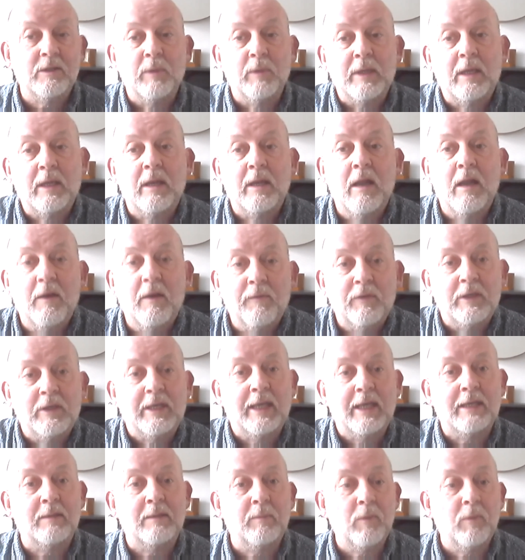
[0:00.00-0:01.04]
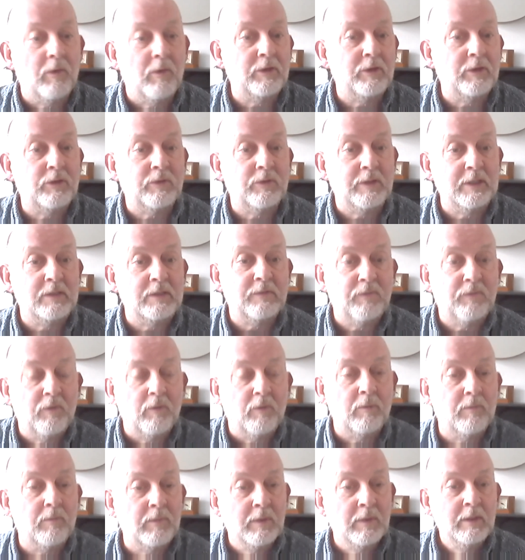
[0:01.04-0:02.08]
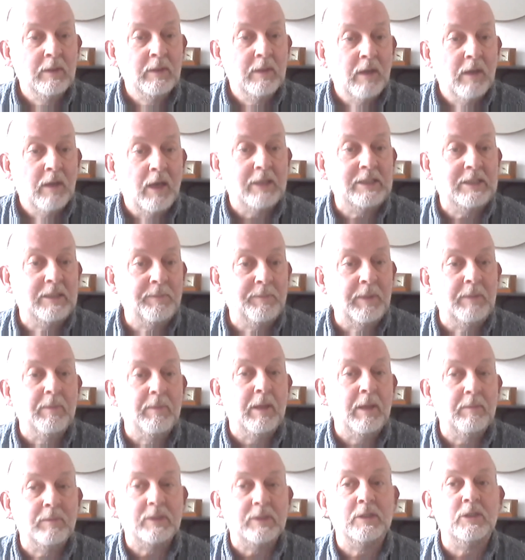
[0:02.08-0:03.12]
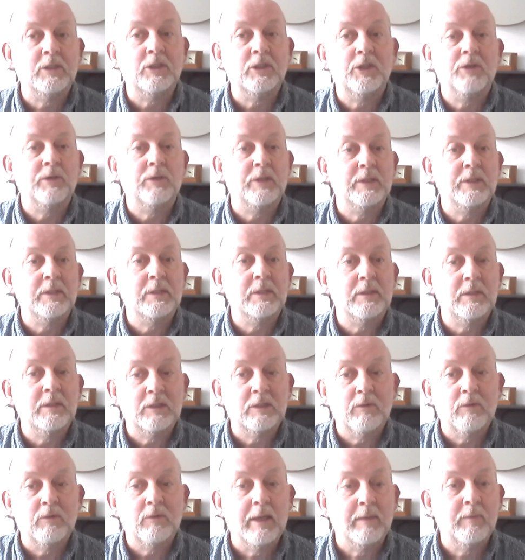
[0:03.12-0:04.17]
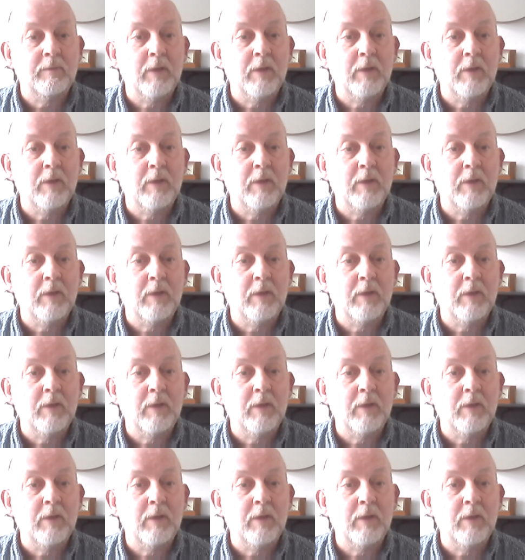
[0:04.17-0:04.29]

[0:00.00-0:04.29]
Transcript: We'd love to get more entries from ICB members and students. It's great.